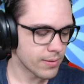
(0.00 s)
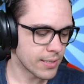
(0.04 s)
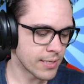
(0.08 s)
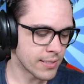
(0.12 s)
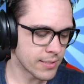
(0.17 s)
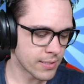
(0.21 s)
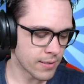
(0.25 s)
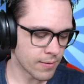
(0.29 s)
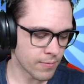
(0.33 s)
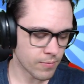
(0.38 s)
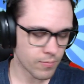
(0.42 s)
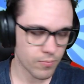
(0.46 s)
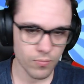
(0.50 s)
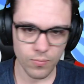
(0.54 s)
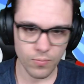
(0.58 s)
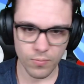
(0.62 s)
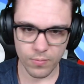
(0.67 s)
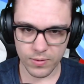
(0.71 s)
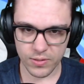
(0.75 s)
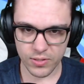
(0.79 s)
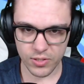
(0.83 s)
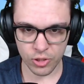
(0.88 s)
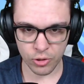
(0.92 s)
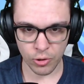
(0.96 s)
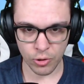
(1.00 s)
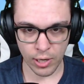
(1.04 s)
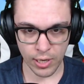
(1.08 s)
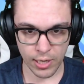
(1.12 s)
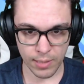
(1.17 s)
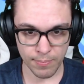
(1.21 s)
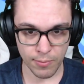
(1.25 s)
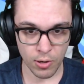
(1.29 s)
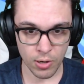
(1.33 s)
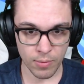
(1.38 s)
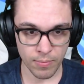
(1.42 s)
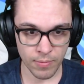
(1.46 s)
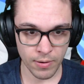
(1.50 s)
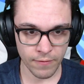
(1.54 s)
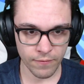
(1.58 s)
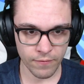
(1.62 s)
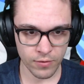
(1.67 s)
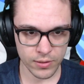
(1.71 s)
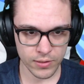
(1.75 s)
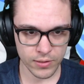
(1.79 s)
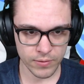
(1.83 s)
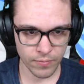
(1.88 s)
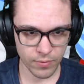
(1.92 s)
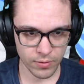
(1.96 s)
a strike Pokemon,
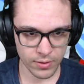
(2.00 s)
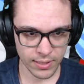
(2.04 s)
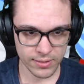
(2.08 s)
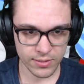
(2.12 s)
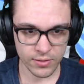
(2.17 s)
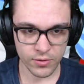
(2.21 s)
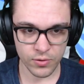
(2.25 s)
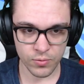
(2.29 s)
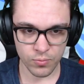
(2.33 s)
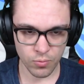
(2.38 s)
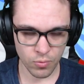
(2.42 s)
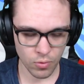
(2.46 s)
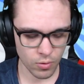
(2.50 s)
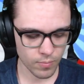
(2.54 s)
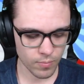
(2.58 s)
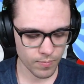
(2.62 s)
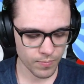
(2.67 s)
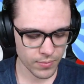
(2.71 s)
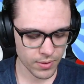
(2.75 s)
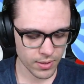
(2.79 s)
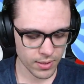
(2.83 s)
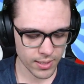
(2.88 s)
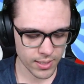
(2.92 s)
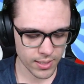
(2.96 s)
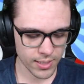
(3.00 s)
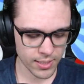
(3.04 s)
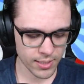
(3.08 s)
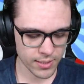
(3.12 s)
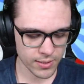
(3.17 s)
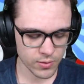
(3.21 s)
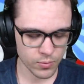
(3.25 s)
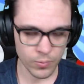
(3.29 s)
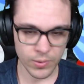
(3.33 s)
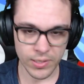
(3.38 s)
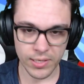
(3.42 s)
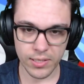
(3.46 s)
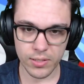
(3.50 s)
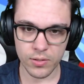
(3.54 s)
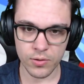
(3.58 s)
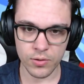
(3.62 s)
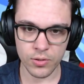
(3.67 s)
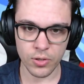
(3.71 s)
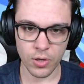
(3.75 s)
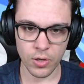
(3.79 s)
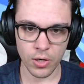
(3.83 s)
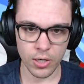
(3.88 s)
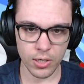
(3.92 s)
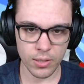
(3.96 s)
first of all. That's his role. He is weak to
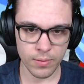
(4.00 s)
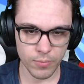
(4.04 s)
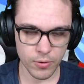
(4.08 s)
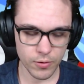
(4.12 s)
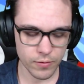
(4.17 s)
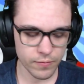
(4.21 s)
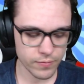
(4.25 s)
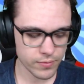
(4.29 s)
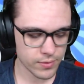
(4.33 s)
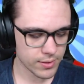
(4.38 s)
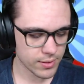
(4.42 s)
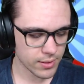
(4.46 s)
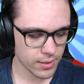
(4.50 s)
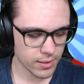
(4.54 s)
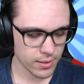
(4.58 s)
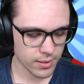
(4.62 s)
dark moves.